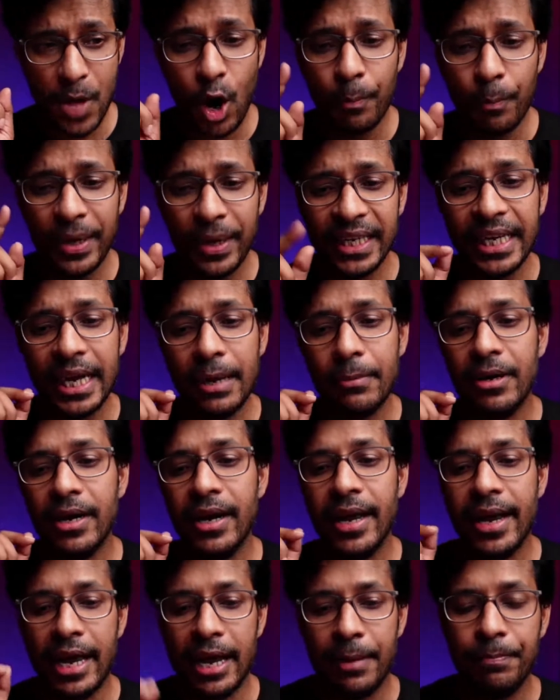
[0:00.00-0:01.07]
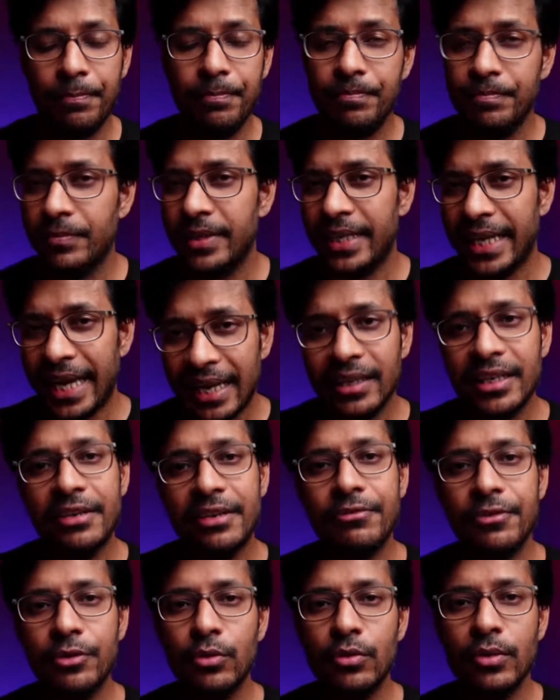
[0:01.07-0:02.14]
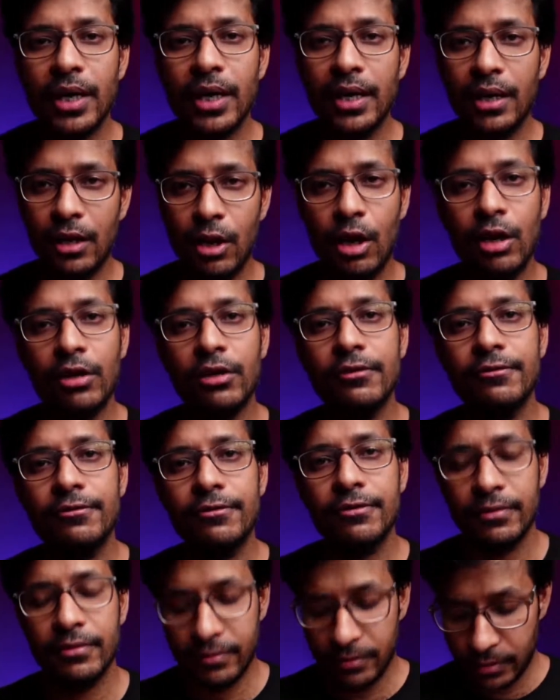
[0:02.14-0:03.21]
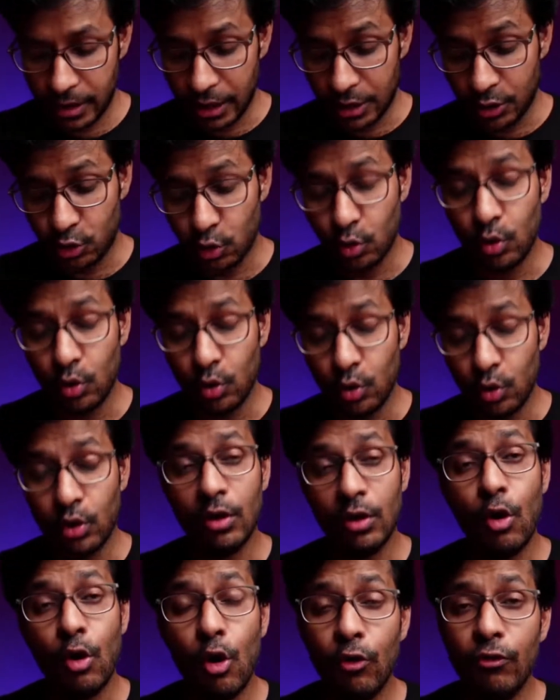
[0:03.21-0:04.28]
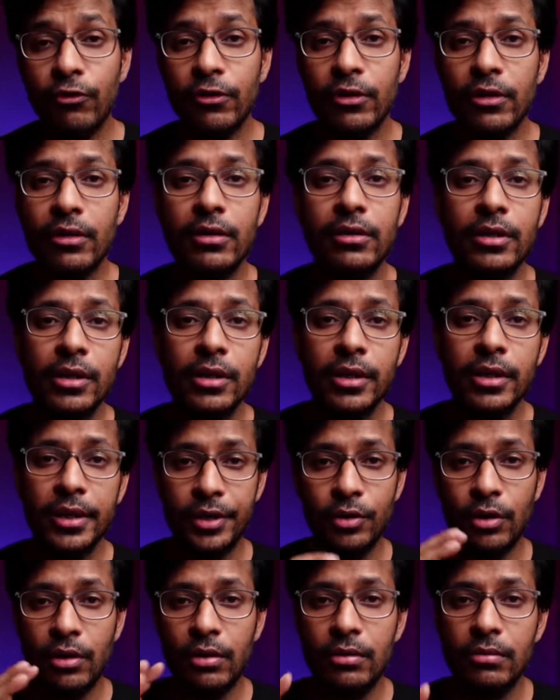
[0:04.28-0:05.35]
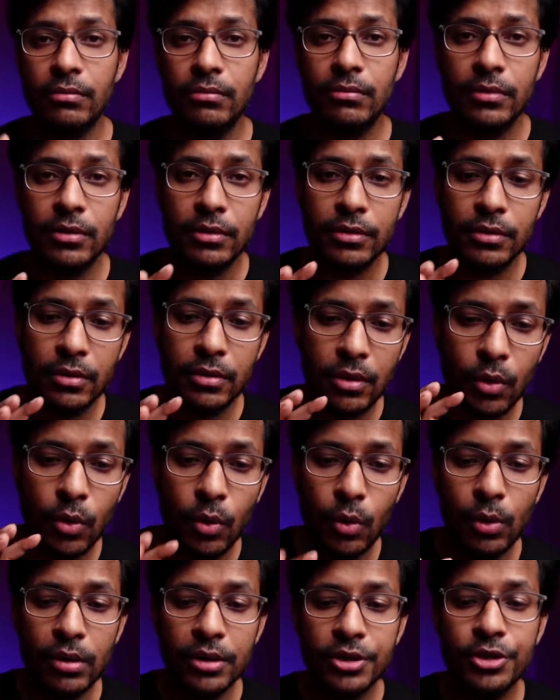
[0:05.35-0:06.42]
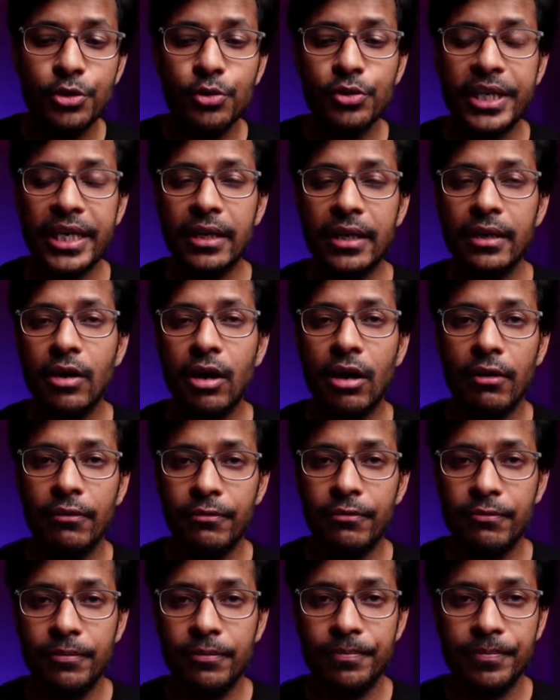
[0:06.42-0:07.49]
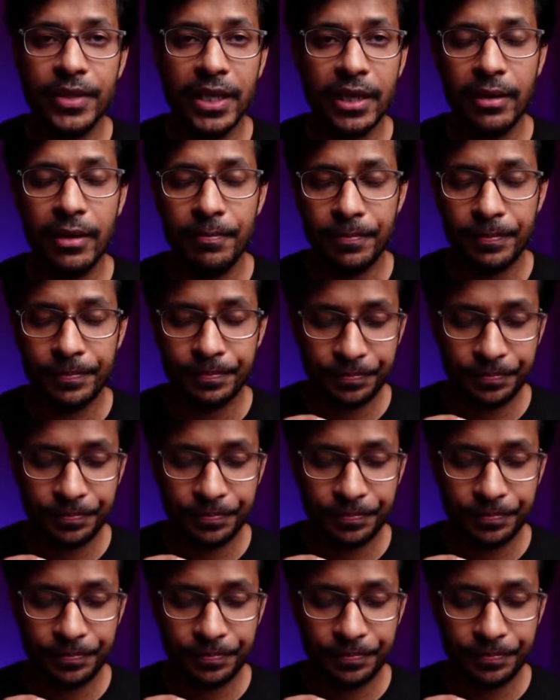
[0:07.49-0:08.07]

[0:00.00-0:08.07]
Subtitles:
Open Camera app can give you a lot of control over your whole shooting of the